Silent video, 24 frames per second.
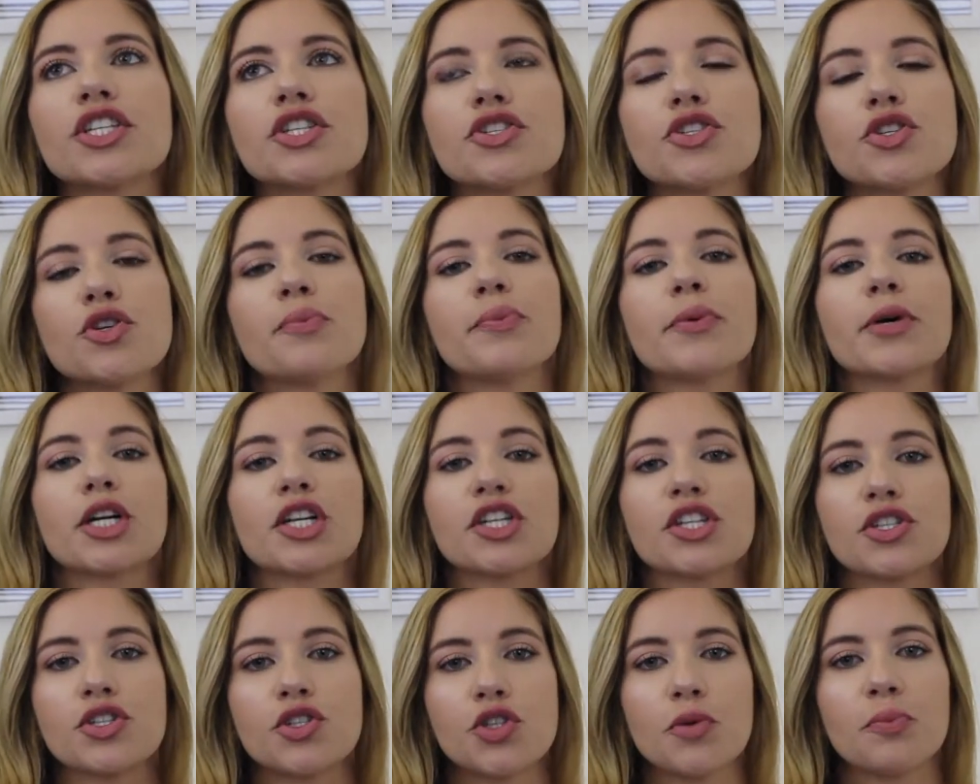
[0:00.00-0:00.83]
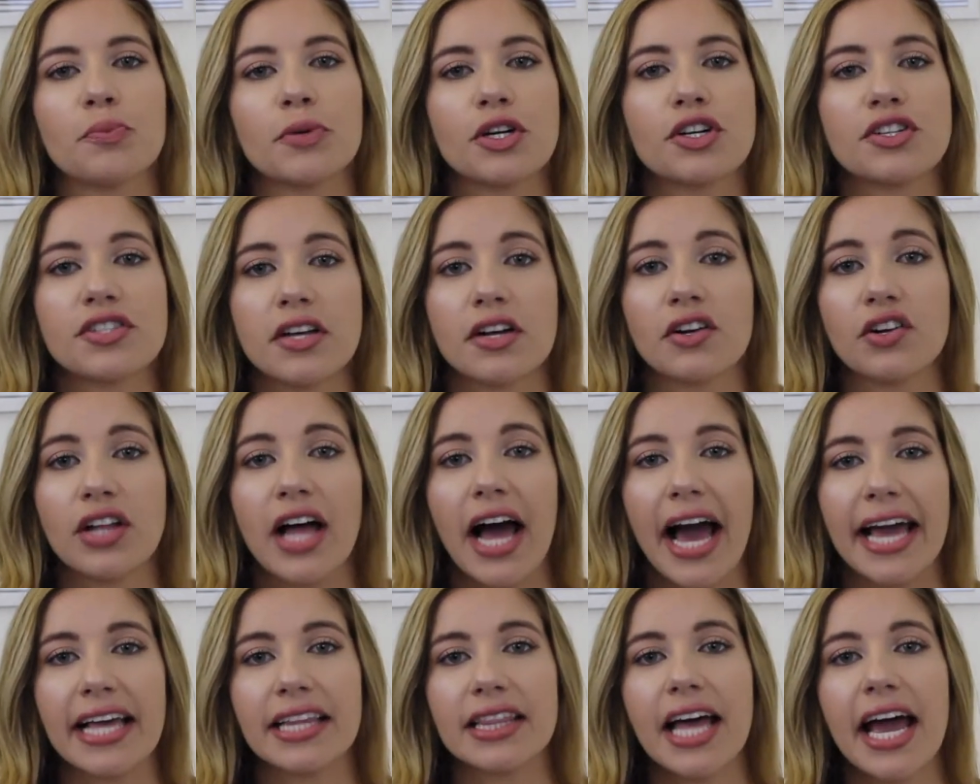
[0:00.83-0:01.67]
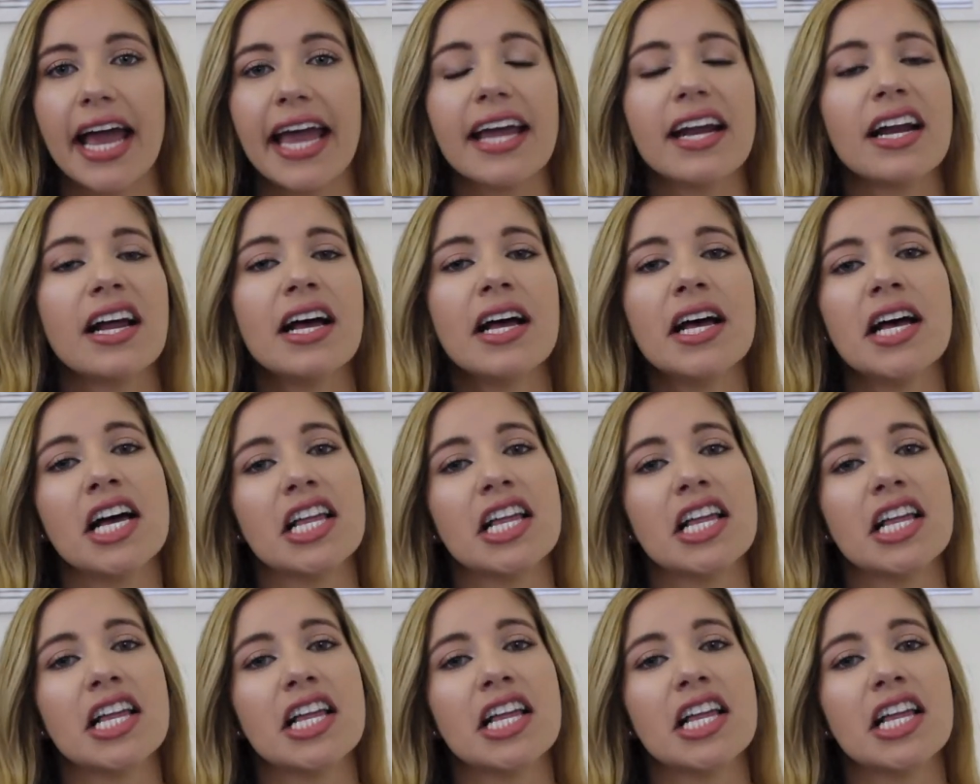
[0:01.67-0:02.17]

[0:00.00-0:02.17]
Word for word: super, super subtle highlight,